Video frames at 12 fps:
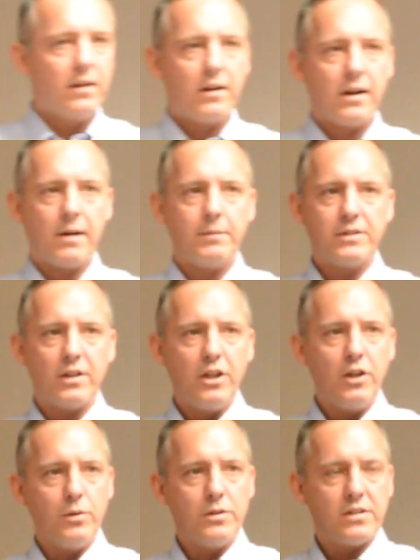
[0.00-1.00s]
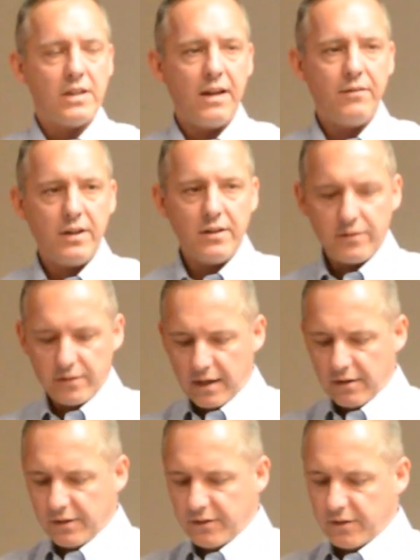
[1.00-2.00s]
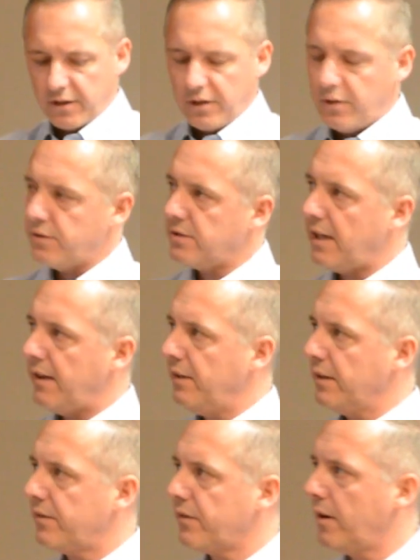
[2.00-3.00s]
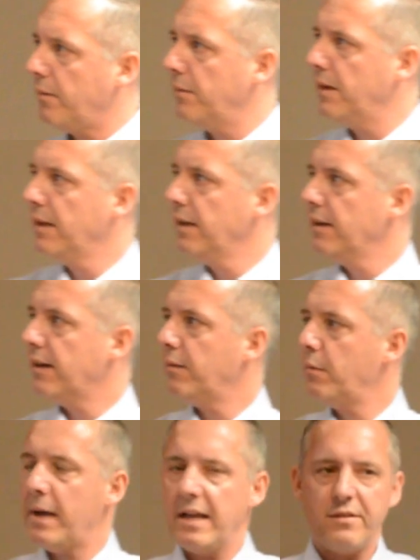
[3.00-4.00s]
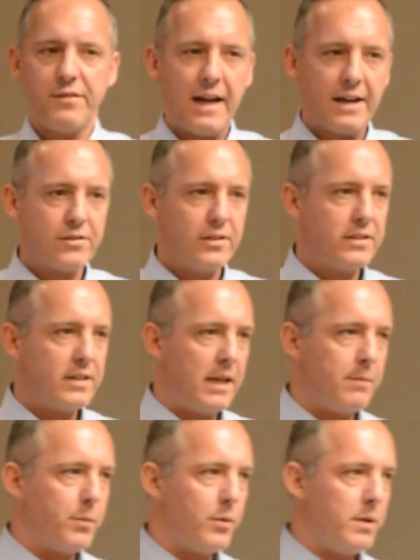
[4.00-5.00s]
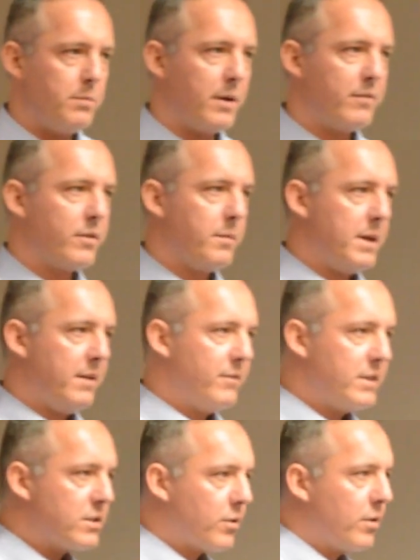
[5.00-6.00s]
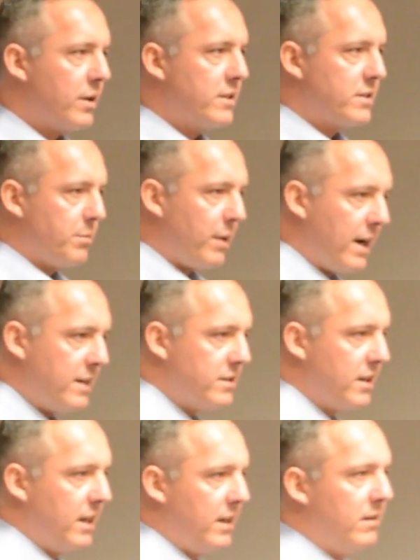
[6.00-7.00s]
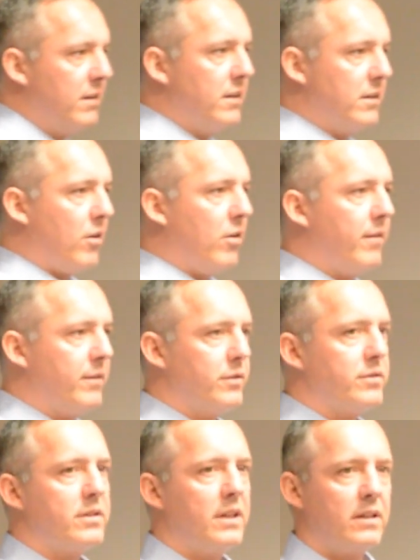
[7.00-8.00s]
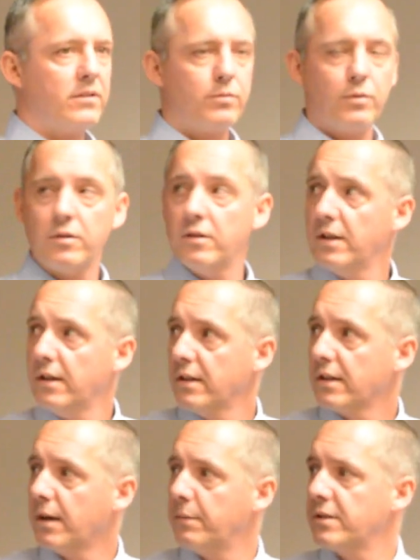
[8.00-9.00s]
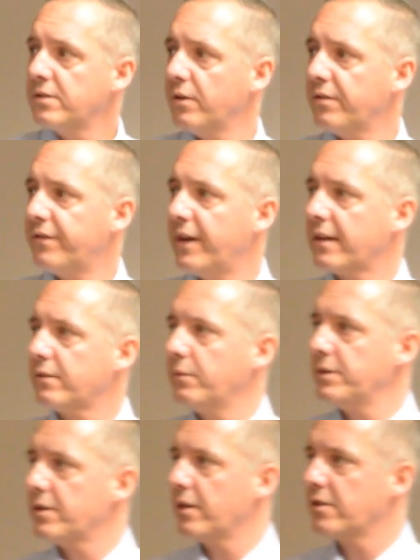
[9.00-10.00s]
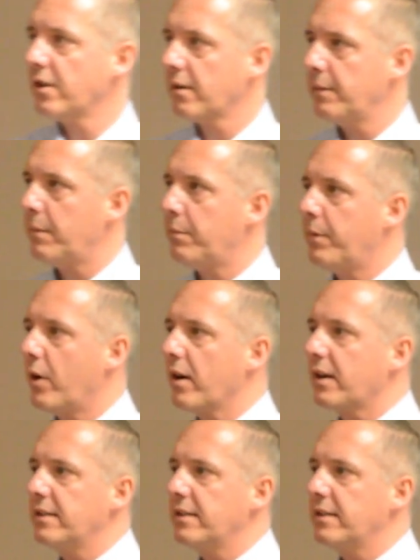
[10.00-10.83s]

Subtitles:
it's a huge savings. Not only is it a huge savings from a manufacturing standpoint, but from an inventory, supply chain, all those things will come into effect when we start talking about part